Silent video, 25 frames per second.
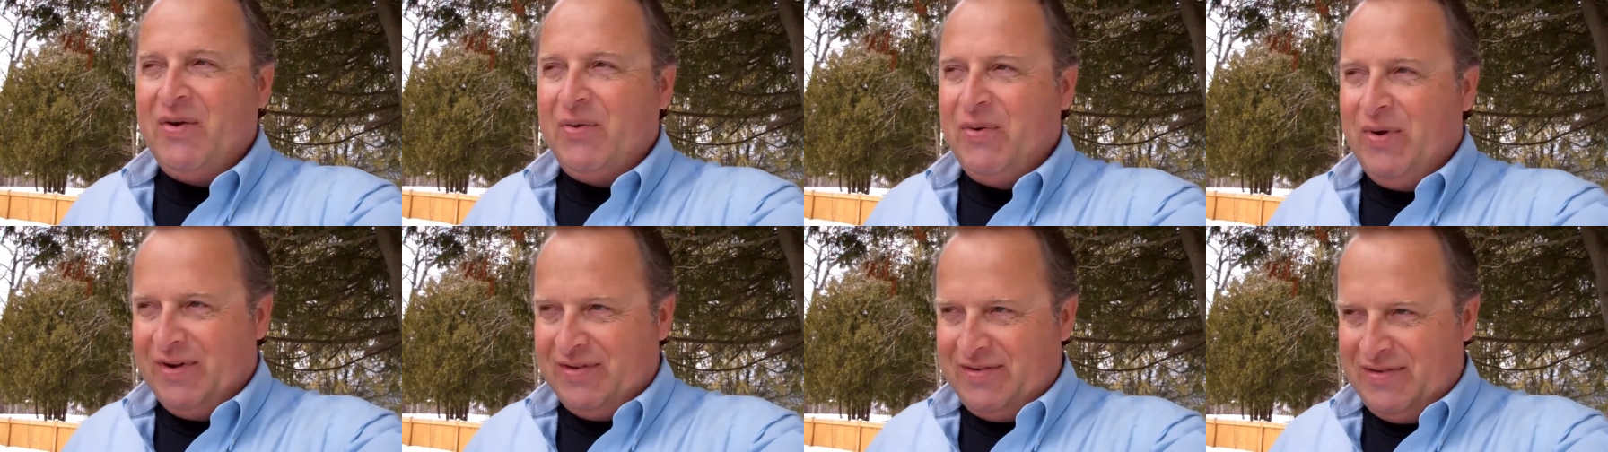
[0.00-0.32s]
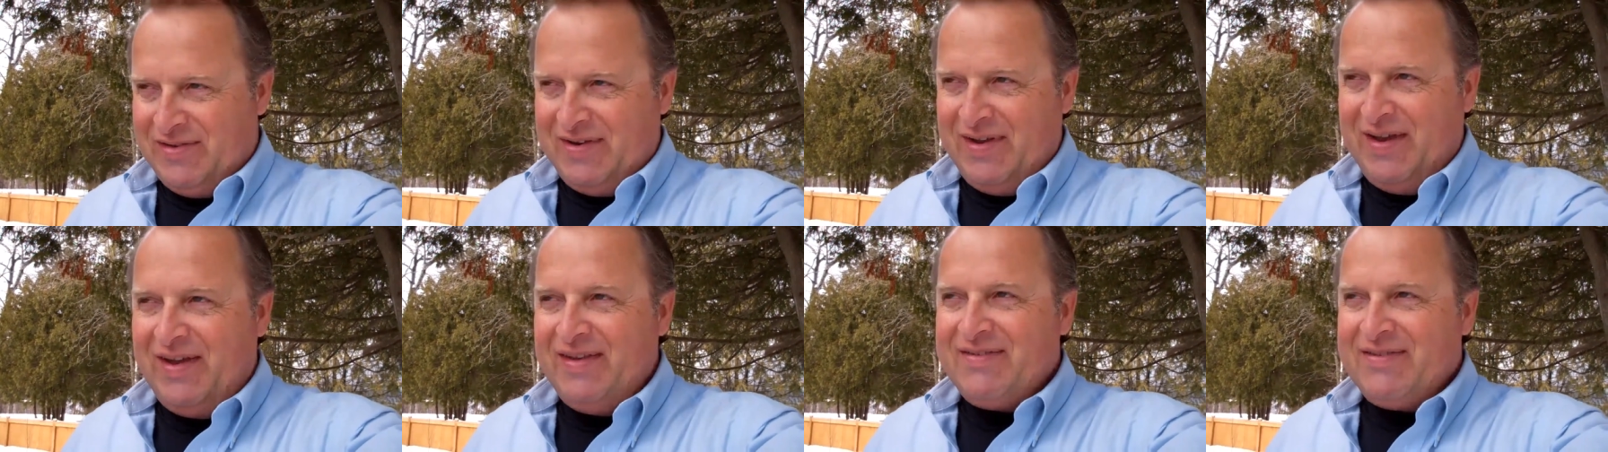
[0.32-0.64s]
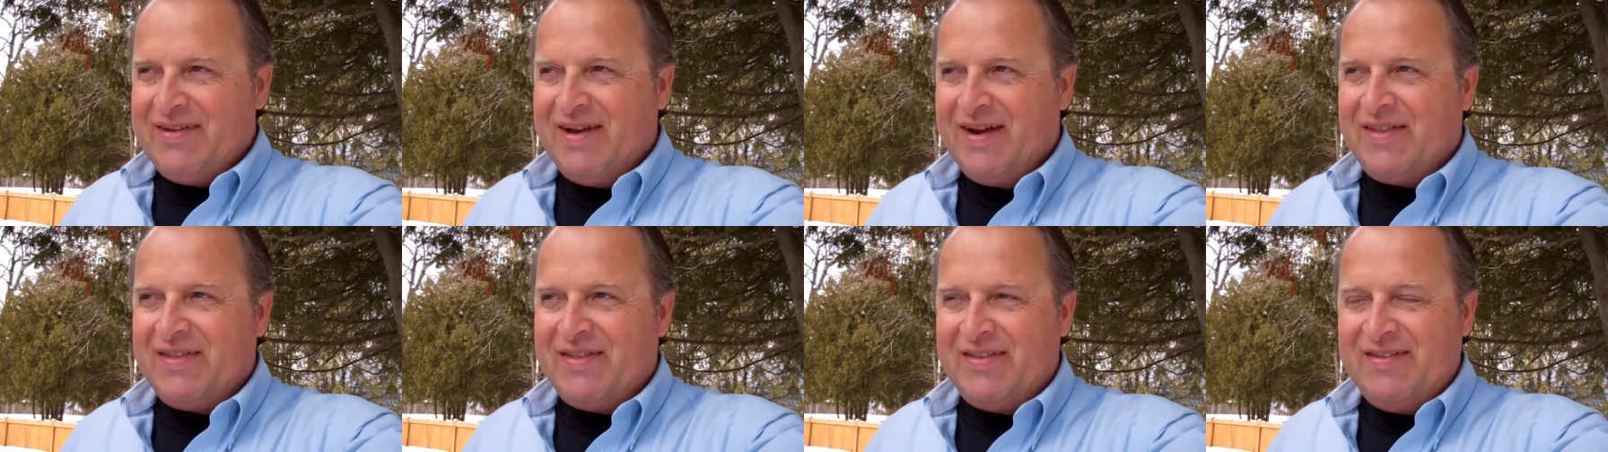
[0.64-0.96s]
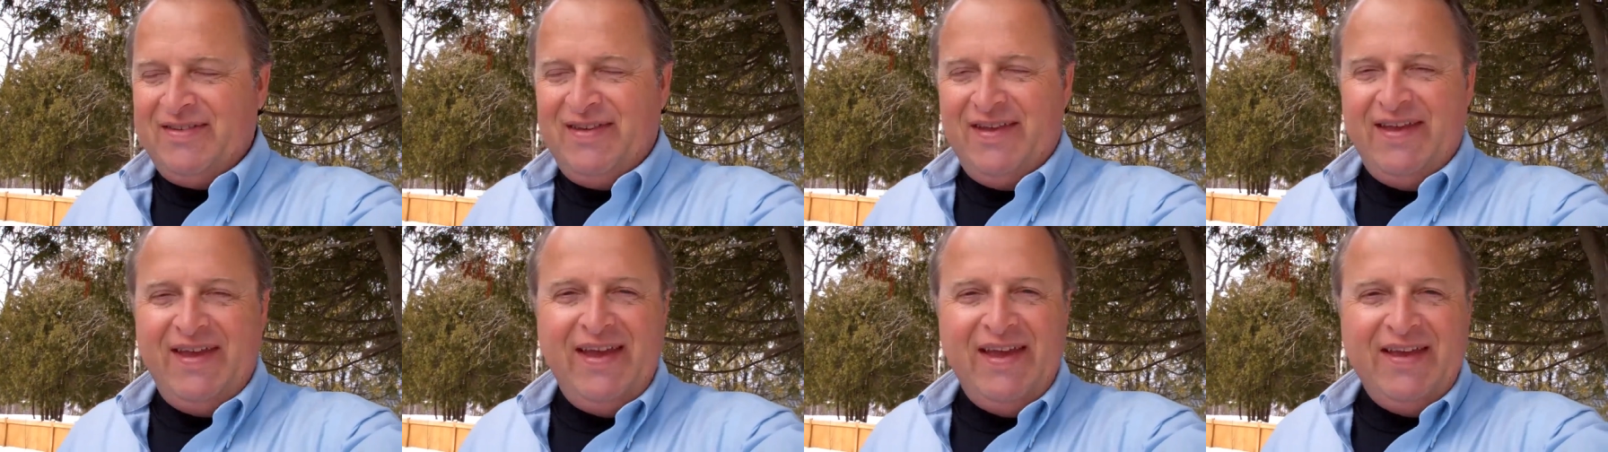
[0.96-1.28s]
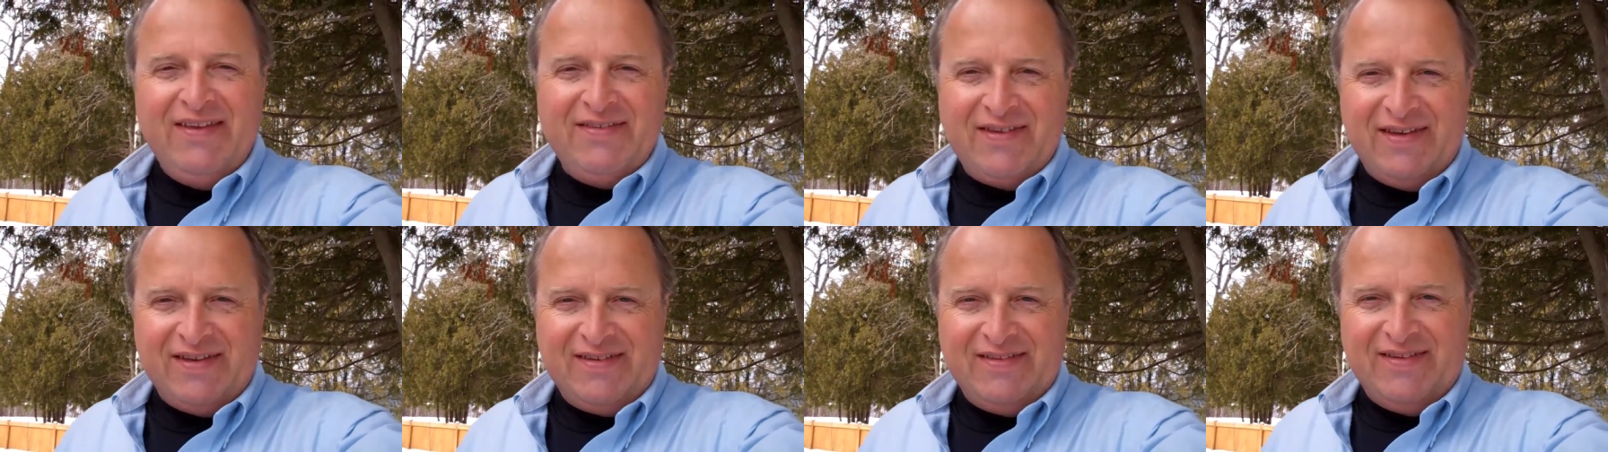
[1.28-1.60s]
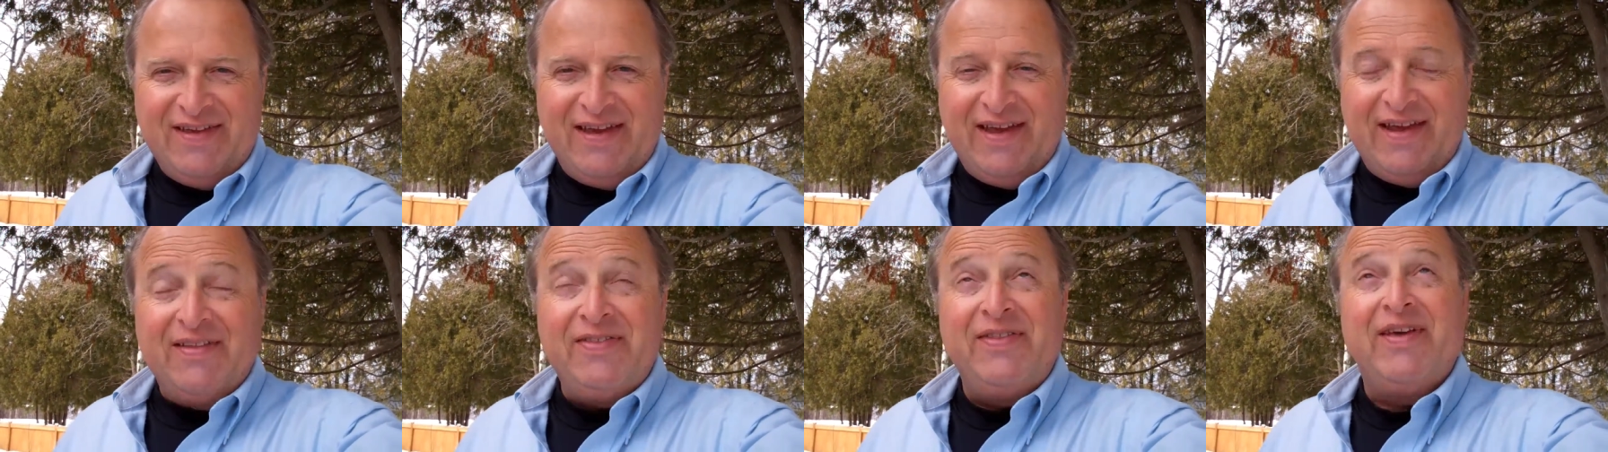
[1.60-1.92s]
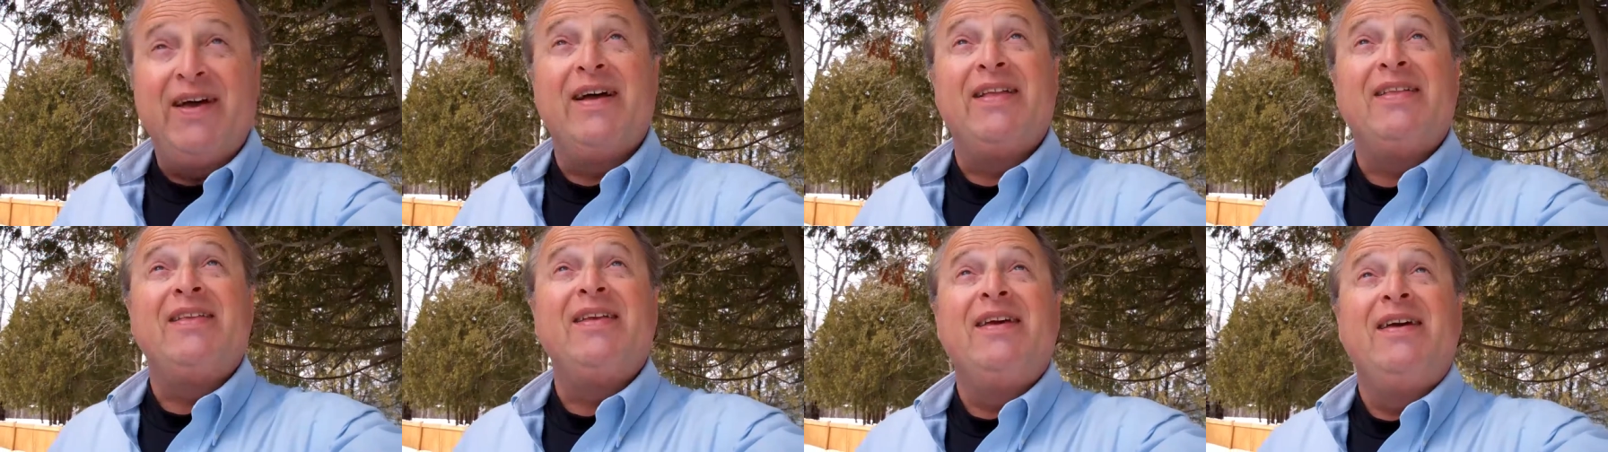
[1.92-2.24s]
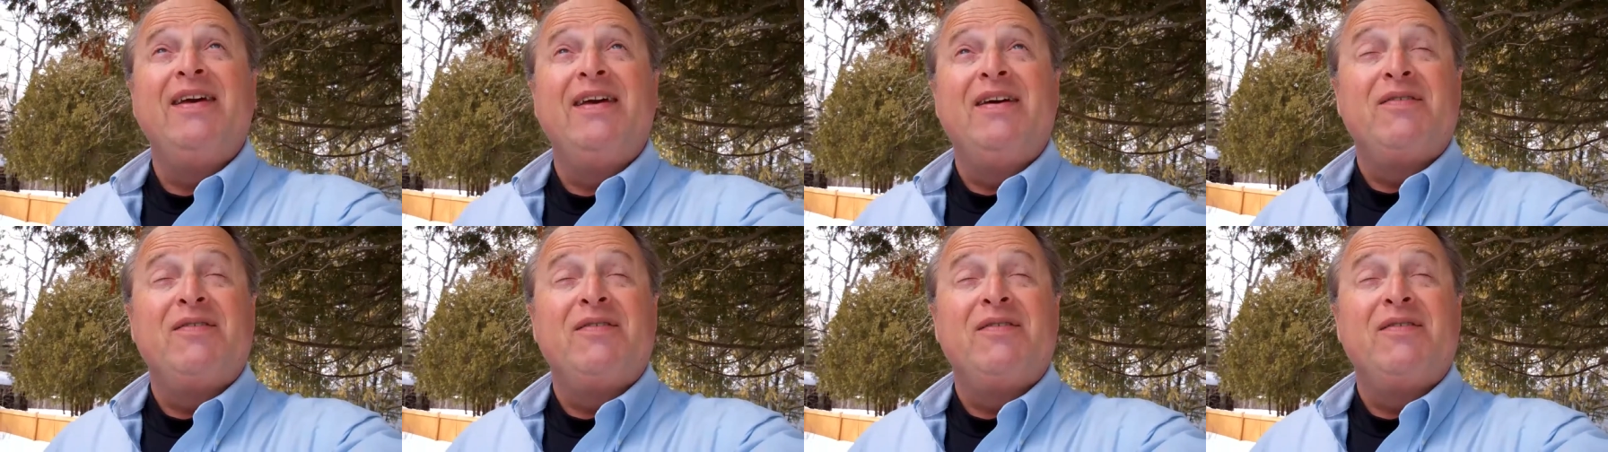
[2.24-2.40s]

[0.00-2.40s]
Well, today's kind of the teasing day in that,